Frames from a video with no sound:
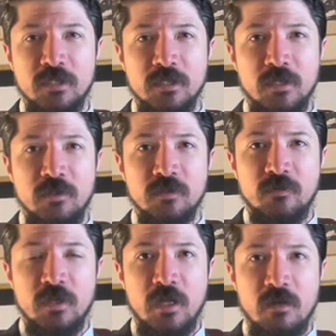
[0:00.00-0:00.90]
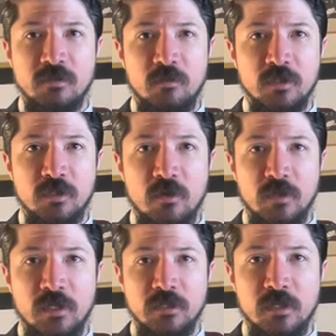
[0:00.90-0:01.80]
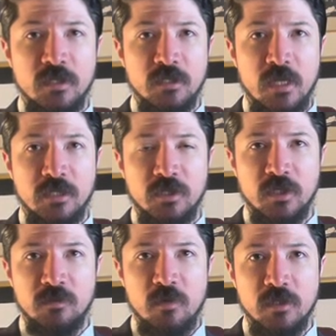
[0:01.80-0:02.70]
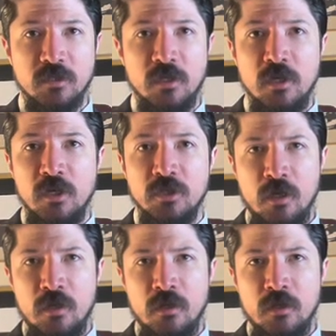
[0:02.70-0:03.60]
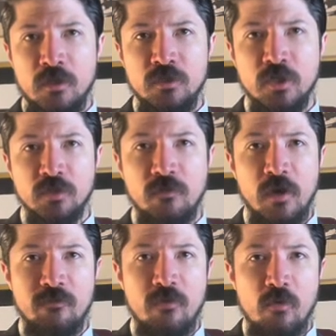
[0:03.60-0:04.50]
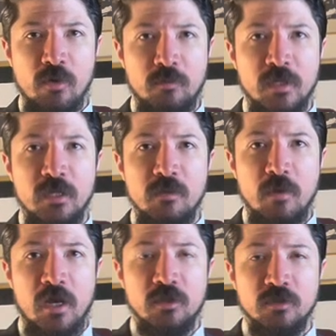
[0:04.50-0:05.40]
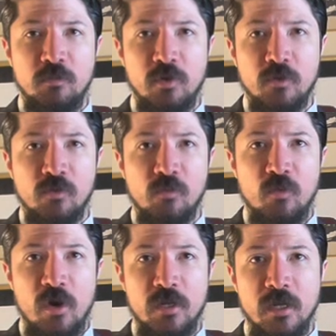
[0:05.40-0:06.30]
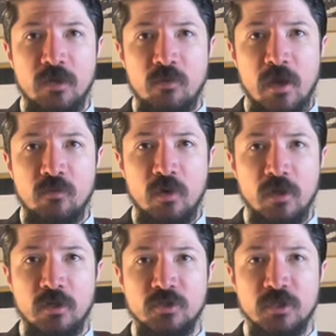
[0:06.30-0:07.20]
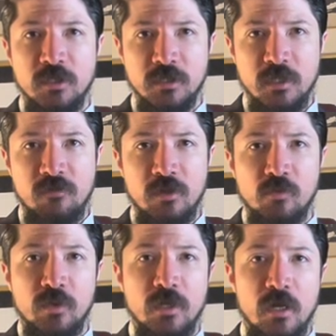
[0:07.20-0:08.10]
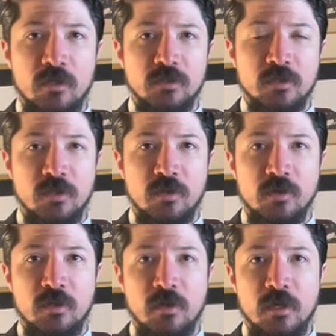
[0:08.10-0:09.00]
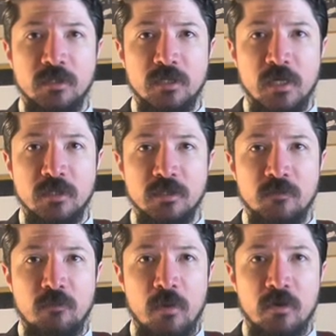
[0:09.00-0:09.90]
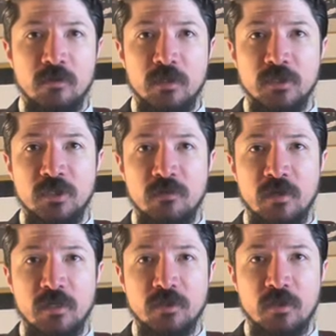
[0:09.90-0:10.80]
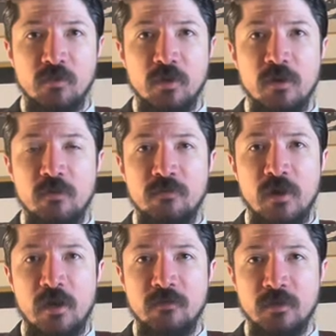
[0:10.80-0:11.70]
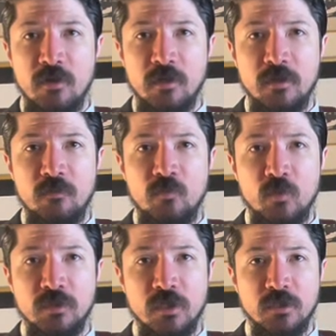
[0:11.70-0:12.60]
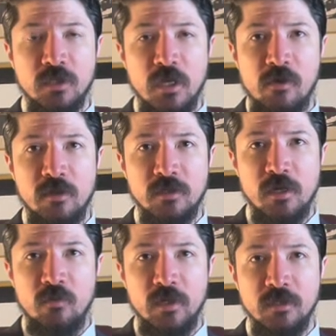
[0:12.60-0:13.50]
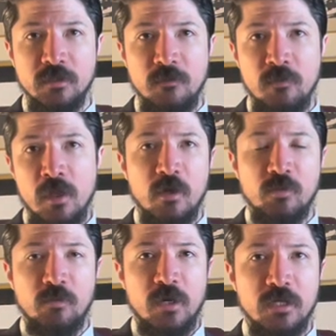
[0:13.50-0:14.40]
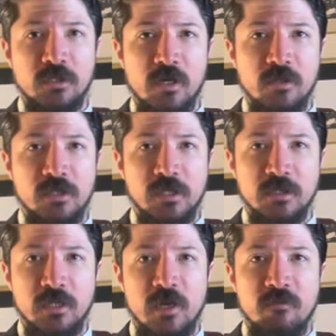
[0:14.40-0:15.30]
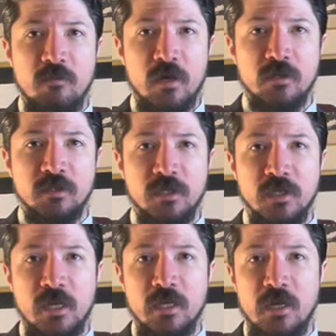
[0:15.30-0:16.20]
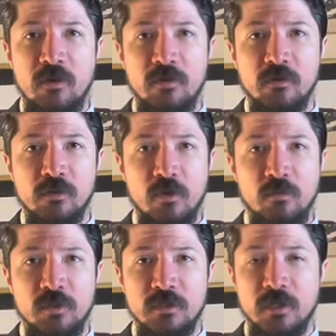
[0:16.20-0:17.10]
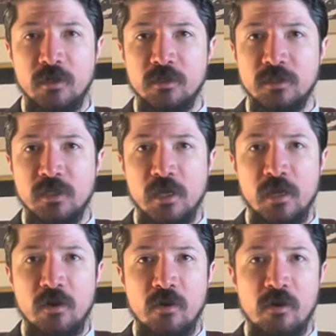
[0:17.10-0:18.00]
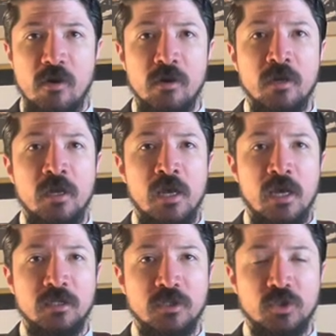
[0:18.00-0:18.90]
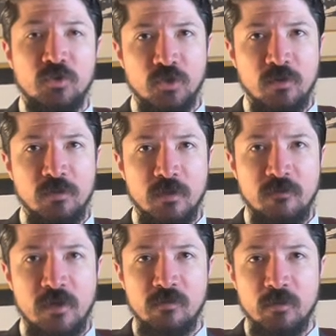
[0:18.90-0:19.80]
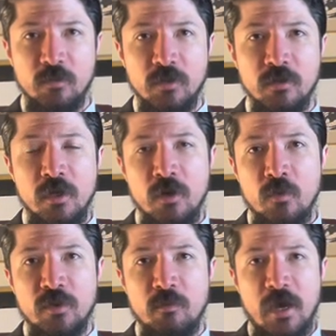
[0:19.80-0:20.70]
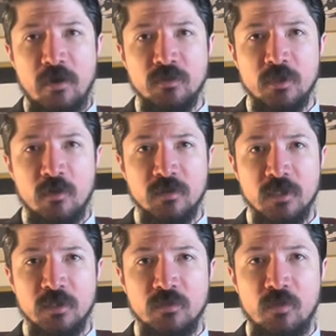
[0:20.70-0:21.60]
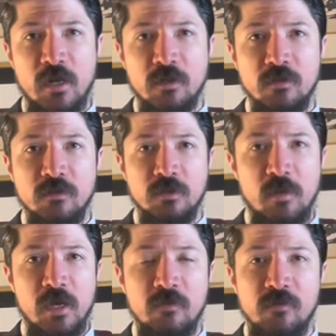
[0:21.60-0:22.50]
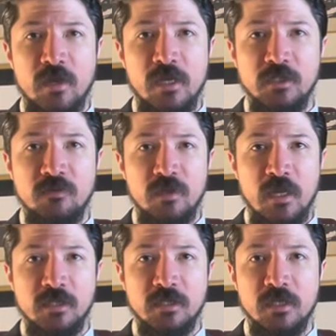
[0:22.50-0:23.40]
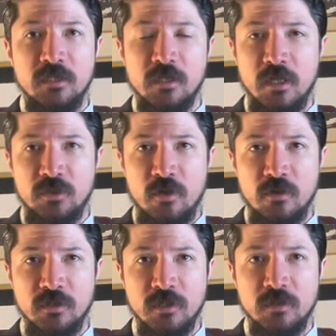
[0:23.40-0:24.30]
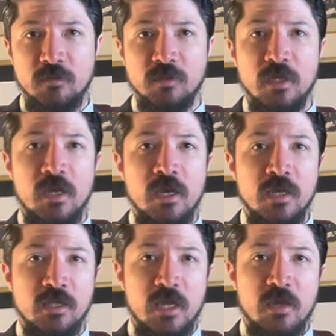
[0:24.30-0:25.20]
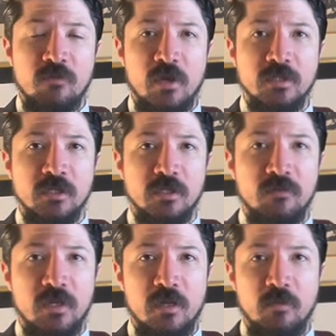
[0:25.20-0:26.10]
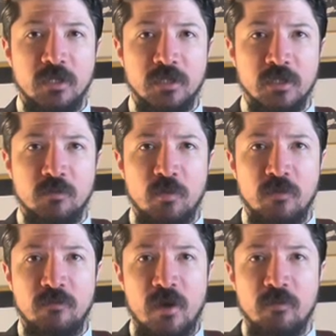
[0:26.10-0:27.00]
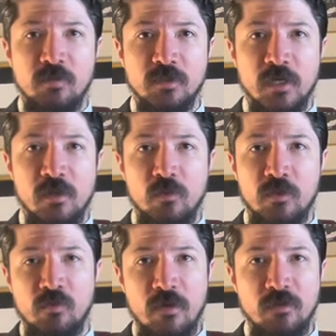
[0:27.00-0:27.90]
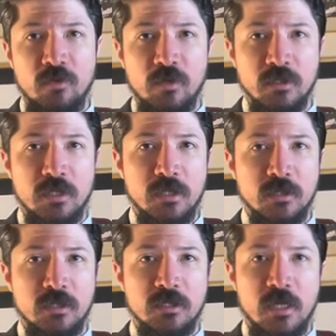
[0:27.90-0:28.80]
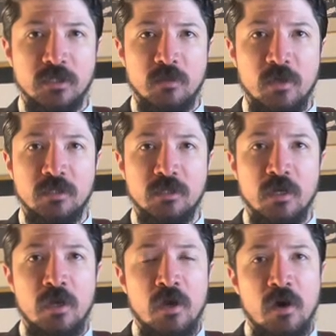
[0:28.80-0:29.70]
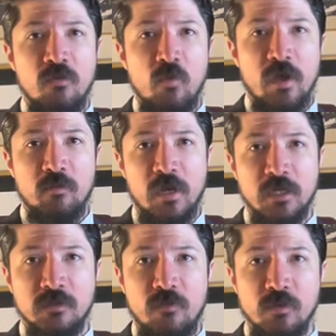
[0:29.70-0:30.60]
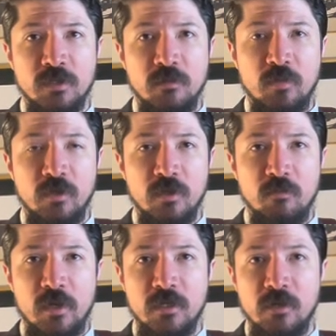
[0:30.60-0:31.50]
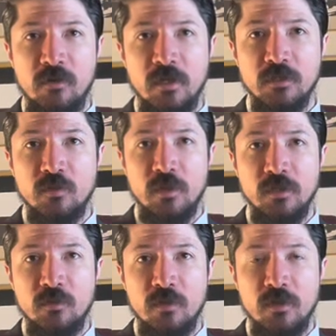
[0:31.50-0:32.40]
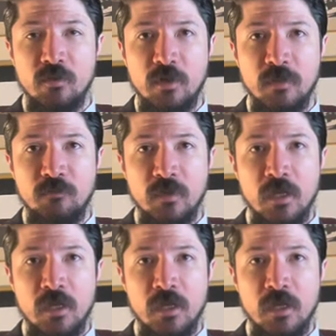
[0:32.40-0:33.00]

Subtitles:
business leaders feel optimistic going into these next 6 months. Justified forward PE models put Group 1 at around $173.39. Merrill Lynch even has a 305 target with such glaring tailwinds. Our proprietary DCF models indicate Carrier Global, ticker CARR, as extremely favorable. With abound services, radical demand for H.V.A.C/R systems, they have raised the dividend by 6.5%, with revenue consensus estimates of way past $14 billion by year-end 2023.